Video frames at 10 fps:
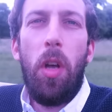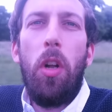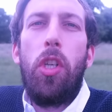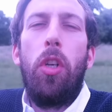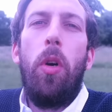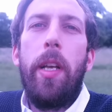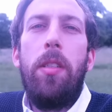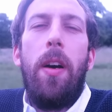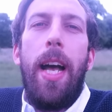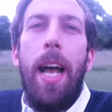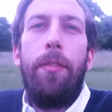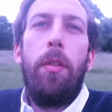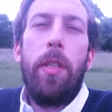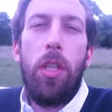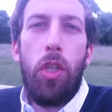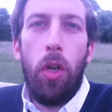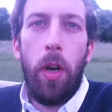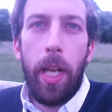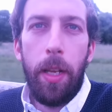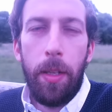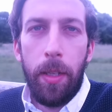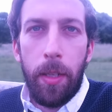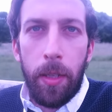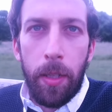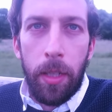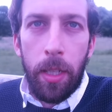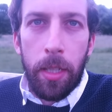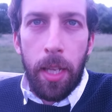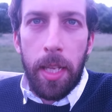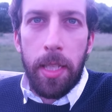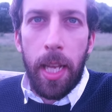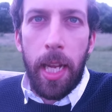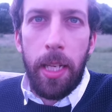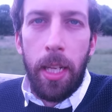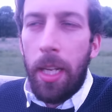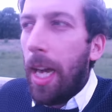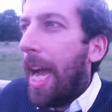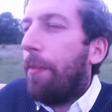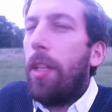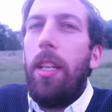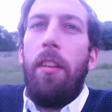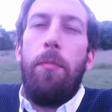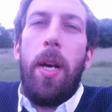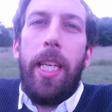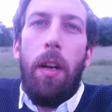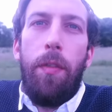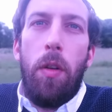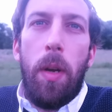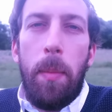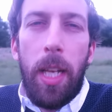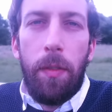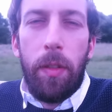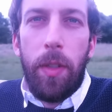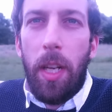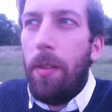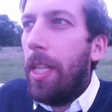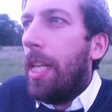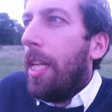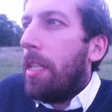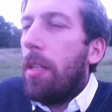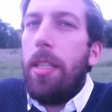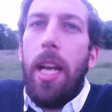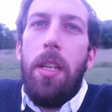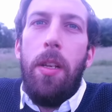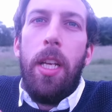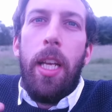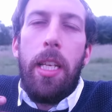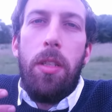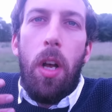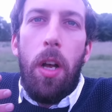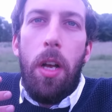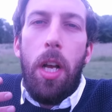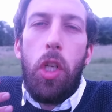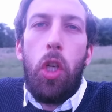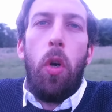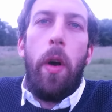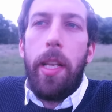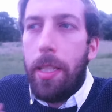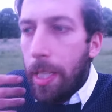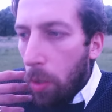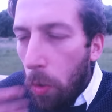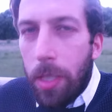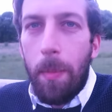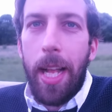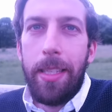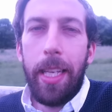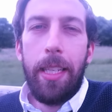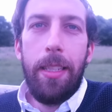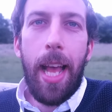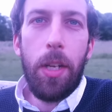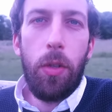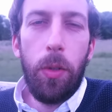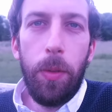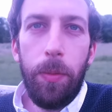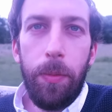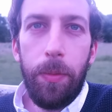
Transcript: not a chore, it's not a have to, it's a joy. It's like saying, I have to love my girlfriend who I'm in love with. You don't, it's not something you, it's not a, a choice. It's automatic, it's natural.